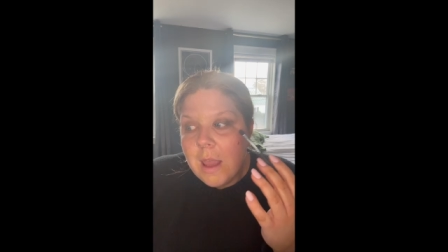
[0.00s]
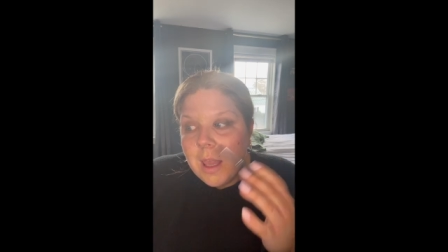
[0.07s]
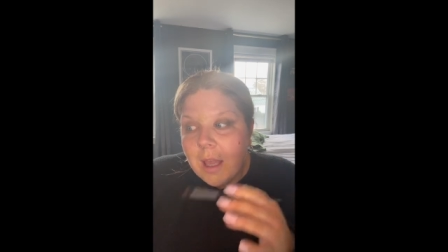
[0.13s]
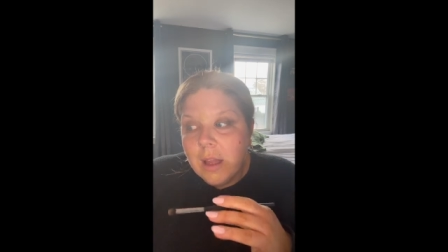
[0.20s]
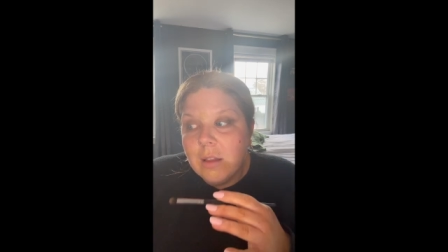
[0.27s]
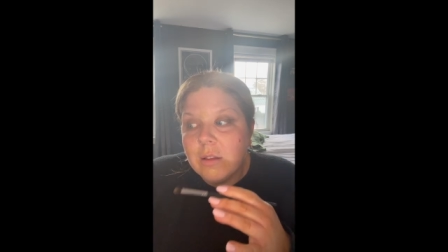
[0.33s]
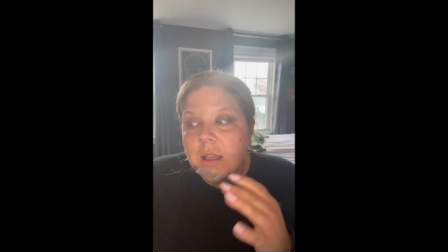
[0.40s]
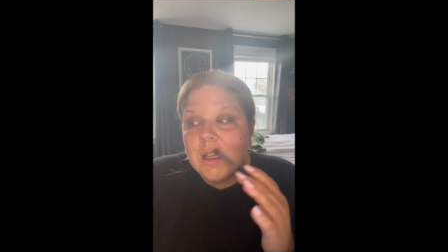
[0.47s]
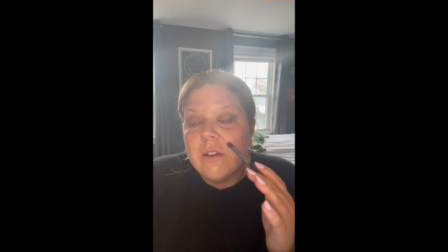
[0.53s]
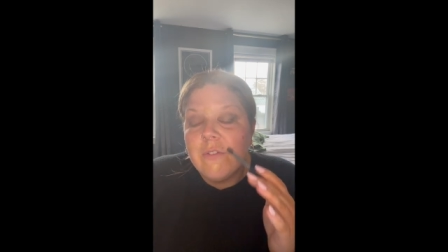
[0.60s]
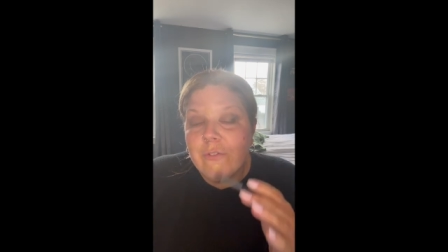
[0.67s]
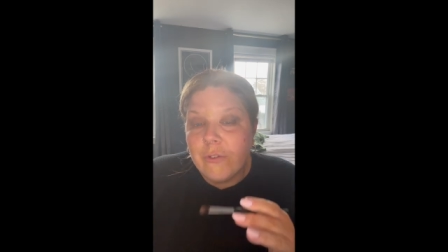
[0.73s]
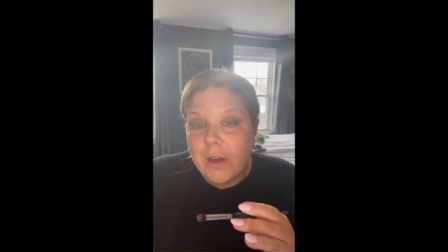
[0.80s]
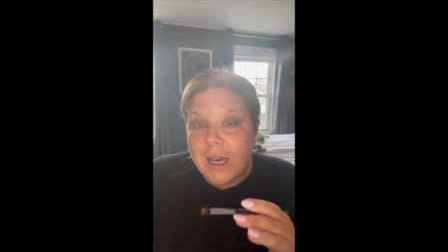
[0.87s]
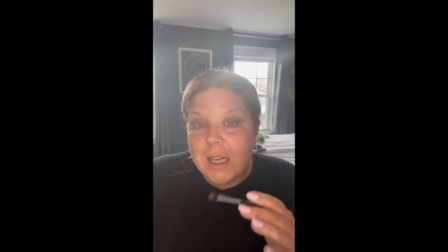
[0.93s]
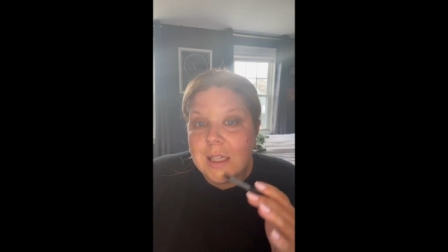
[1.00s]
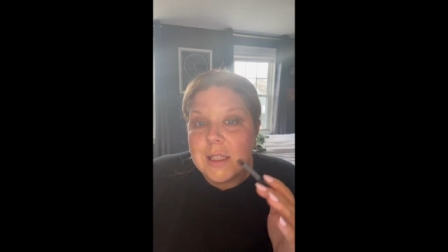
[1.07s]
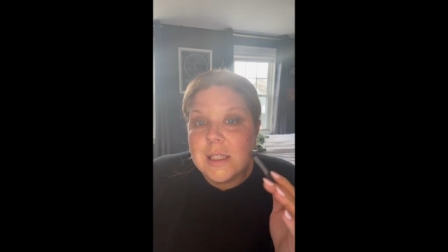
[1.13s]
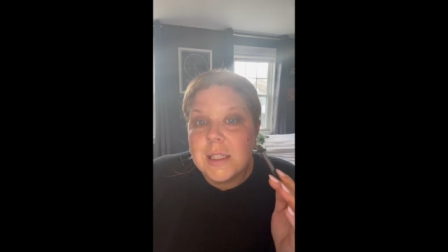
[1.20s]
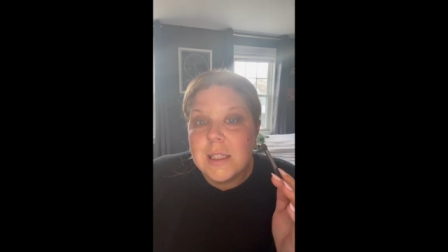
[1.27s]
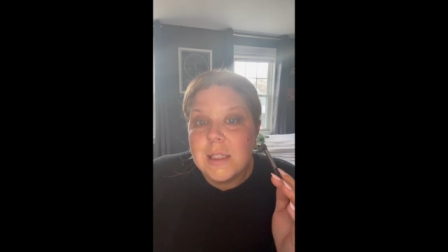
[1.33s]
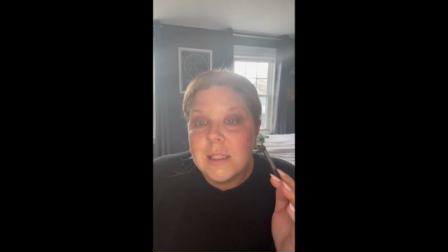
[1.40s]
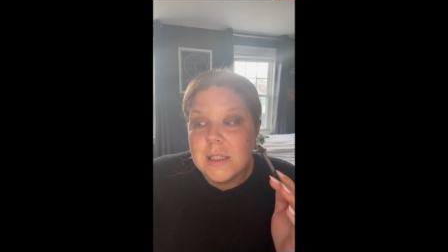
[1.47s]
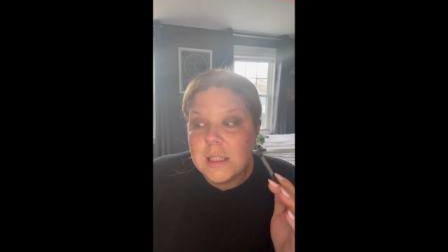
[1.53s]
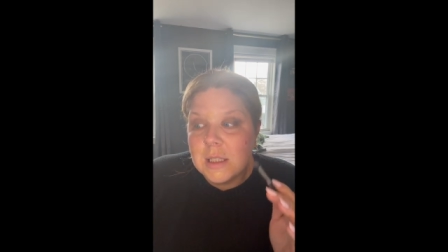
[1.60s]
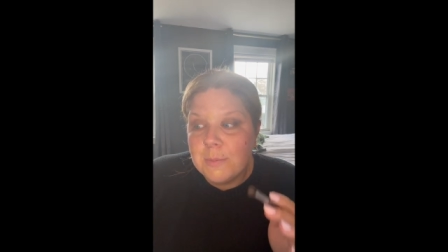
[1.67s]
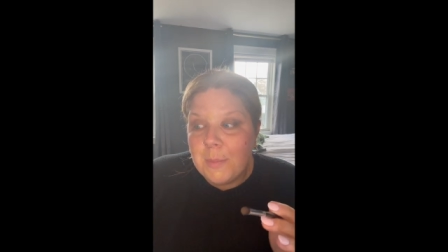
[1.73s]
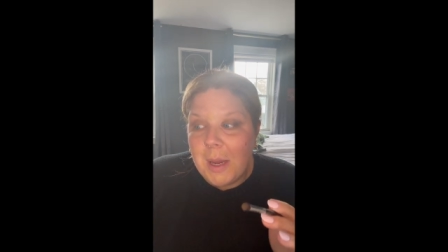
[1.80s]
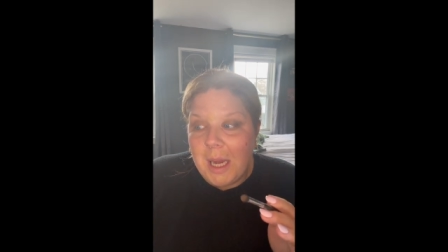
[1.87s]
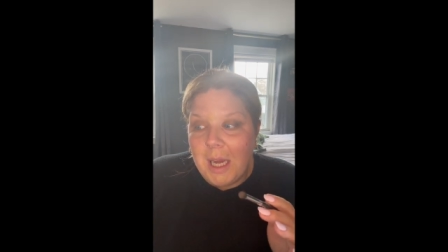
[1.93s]
England, France,
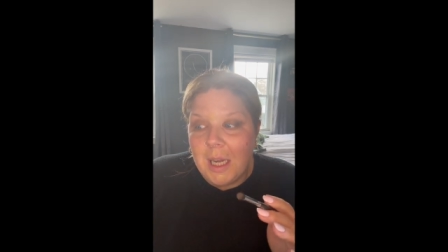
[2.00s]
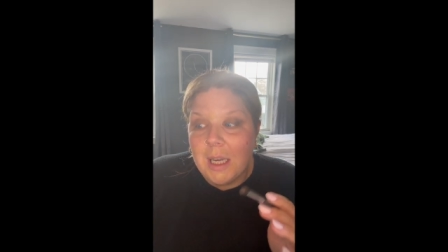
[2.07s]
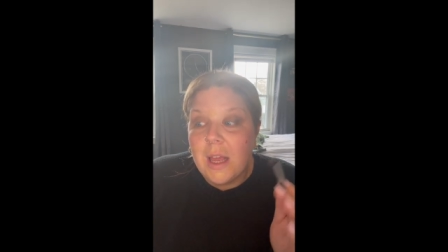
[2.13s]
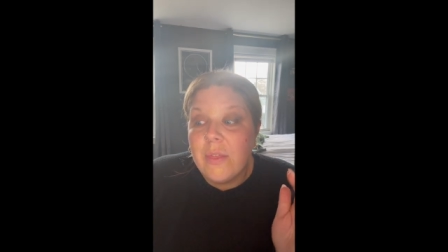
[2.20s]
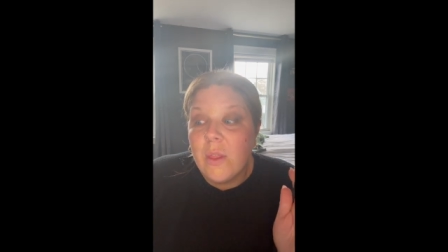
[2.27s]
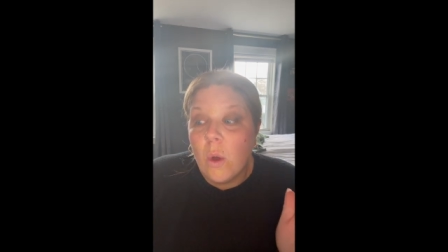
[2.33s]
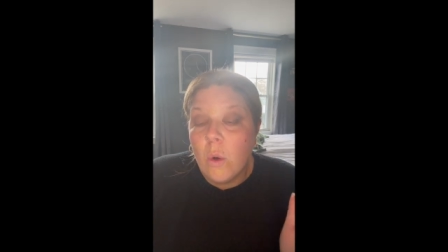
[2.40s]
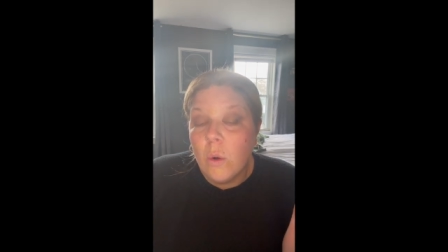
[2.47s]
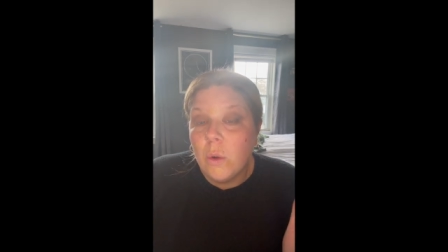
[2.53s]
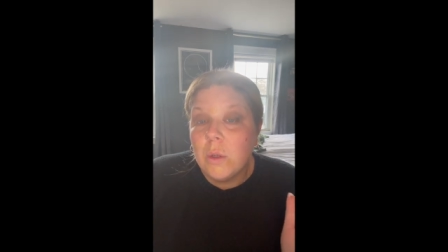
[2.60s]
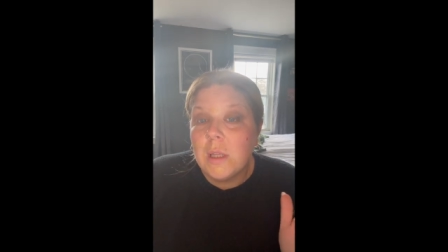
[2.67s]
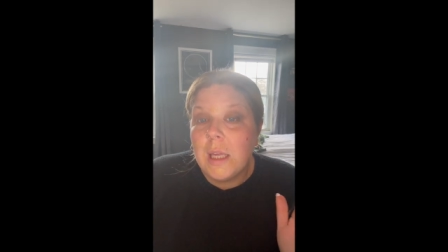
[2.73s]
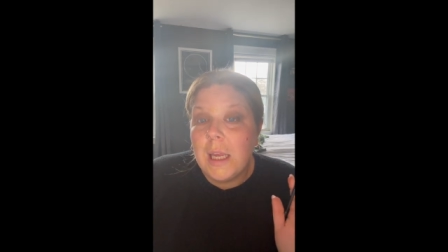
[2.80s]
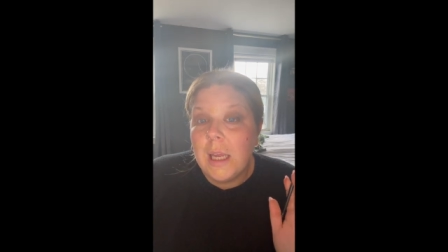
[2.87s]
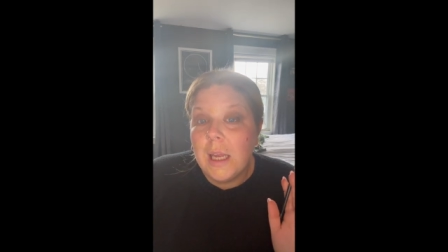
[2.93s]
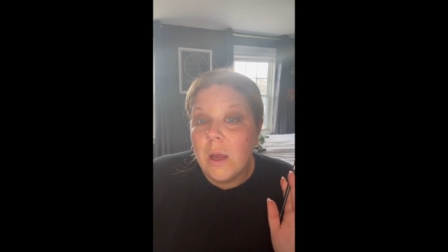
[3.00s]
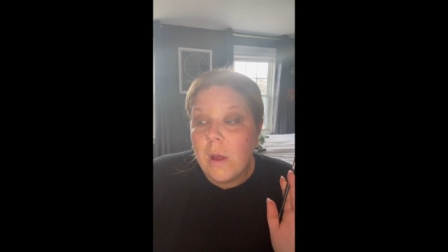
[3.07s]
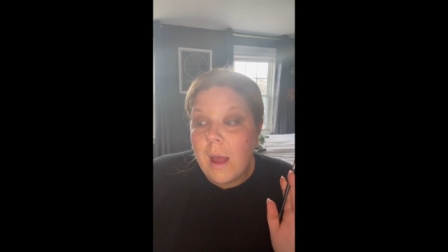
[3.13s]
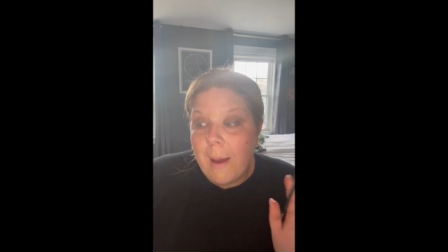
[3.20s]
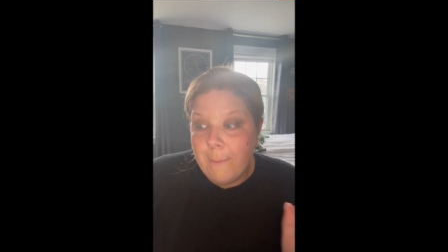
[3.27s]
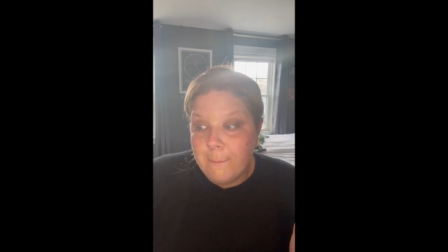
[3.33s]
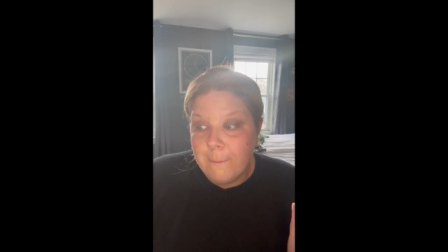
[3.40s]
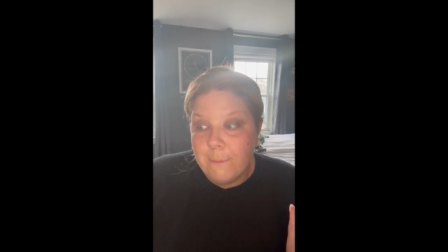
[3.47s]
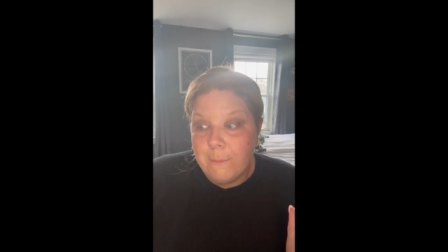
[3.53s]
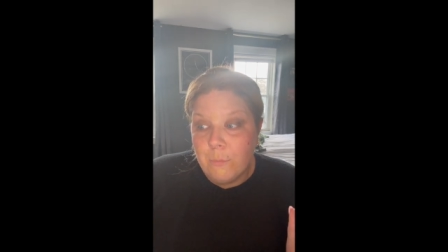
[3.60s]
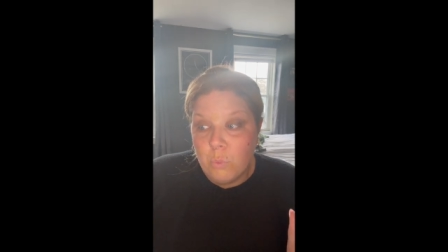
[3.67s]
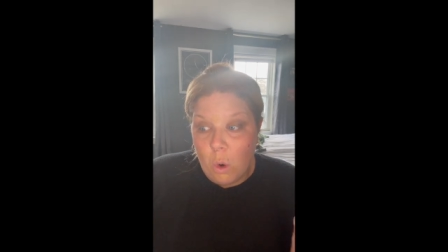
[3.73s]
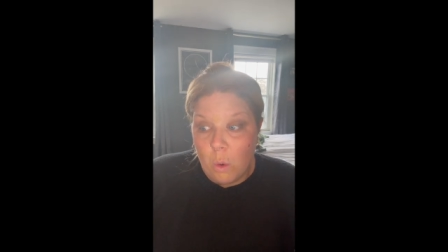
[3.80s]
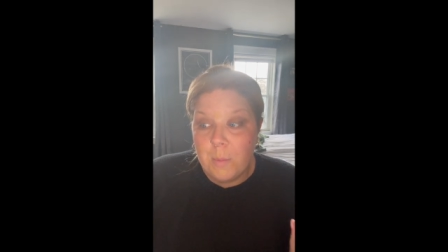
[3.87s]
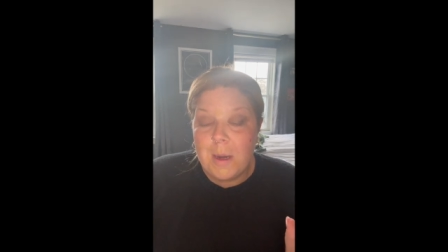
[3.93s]
Spain, and the Holy Empire
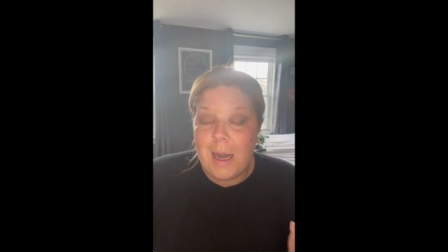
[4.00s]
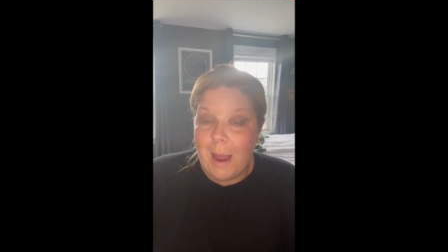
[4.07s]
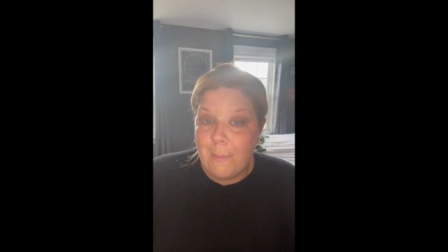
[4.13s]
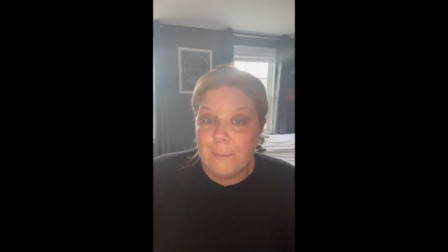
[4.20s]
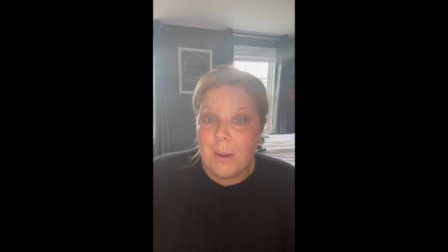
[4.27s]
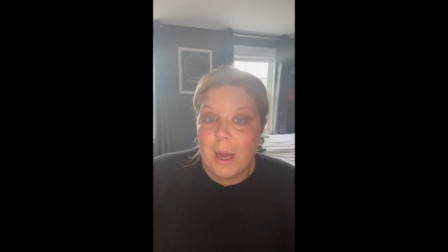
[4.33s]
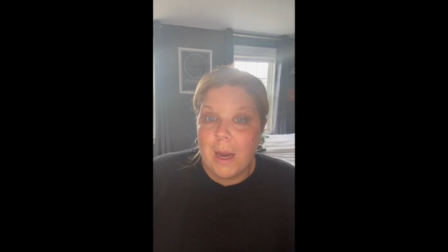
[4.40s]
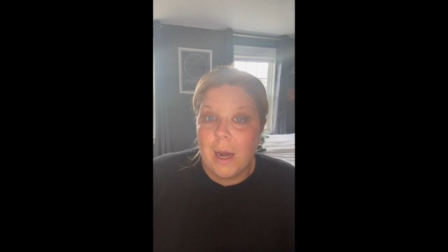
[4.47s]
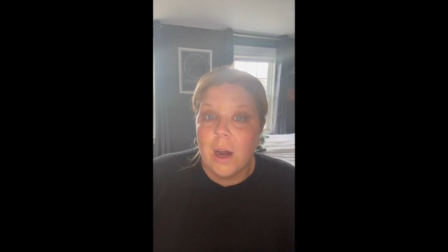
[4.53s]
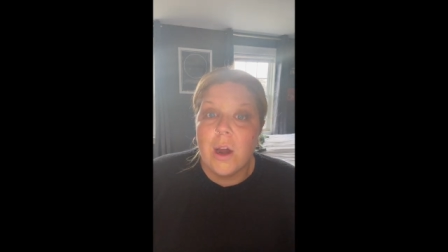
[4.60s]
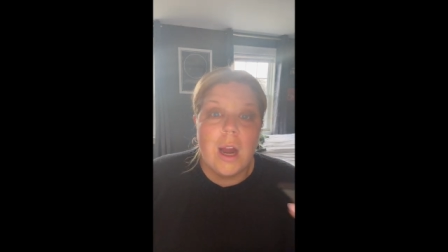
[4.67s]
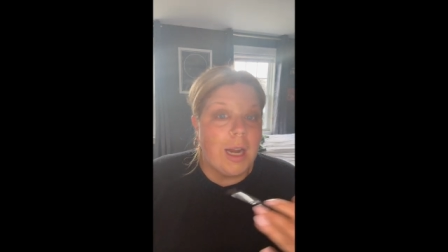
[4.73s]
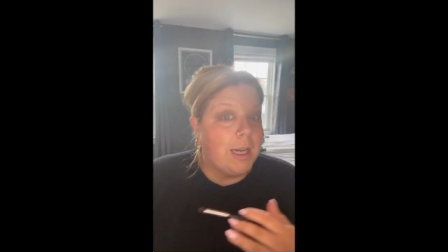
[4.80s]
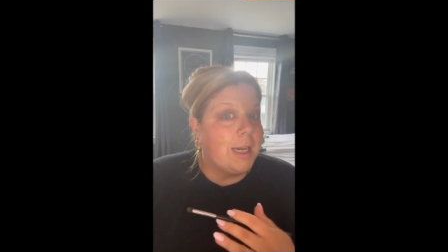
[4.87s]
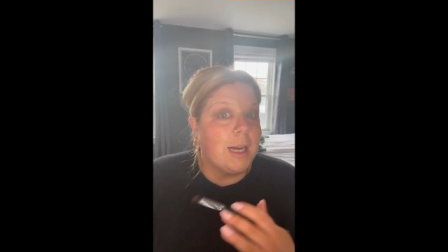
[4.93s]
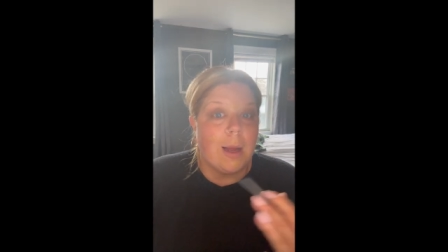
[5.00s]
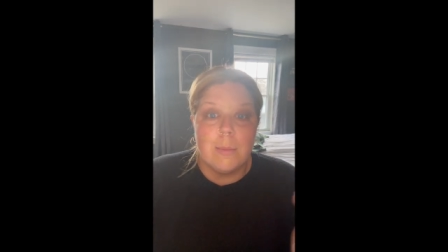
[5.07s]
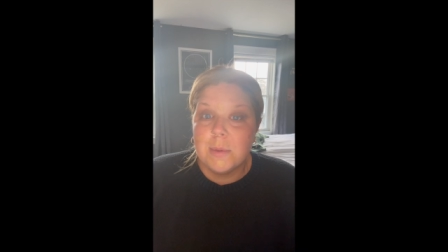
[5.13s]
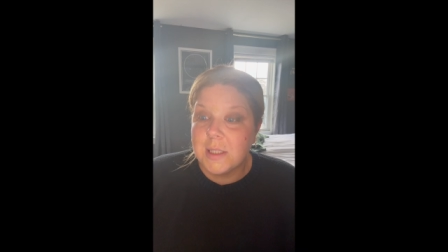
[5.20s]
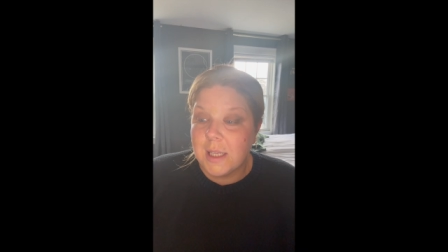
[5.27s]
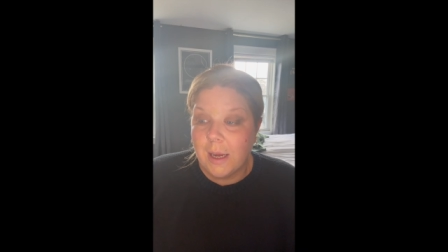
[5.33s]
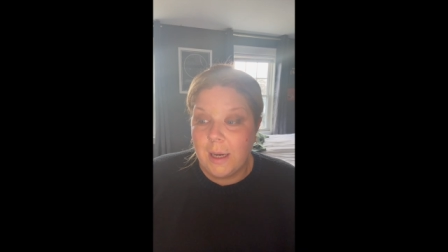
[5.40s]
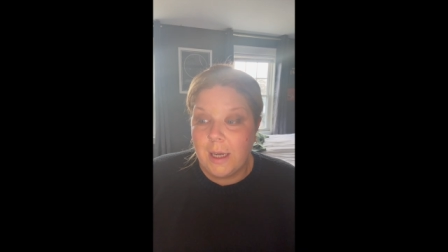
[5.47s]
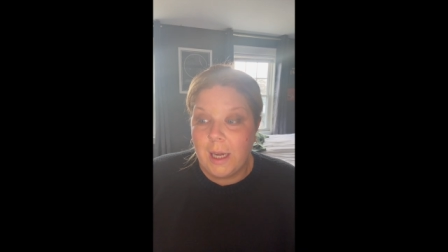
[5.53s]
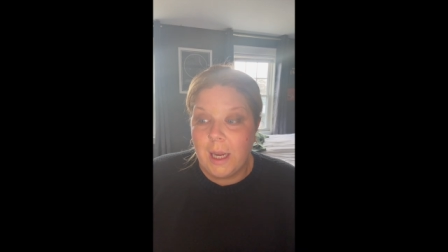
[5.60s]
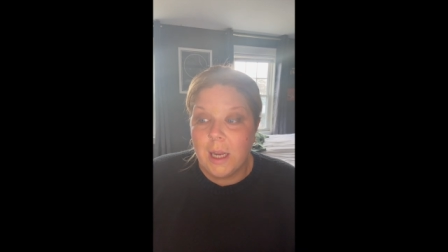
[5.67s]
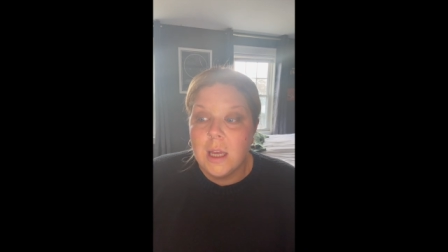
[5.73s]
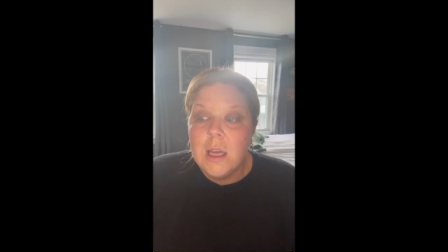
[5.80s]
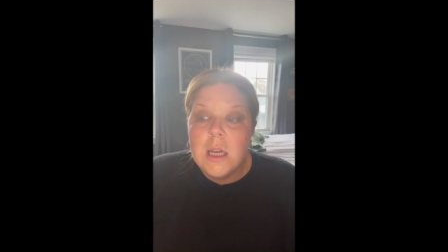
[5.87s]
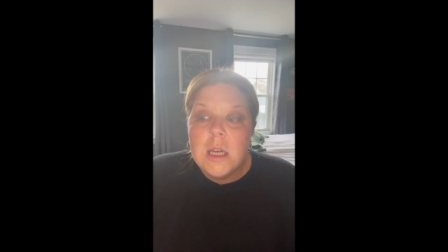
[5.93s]
Roman Empire ended up signing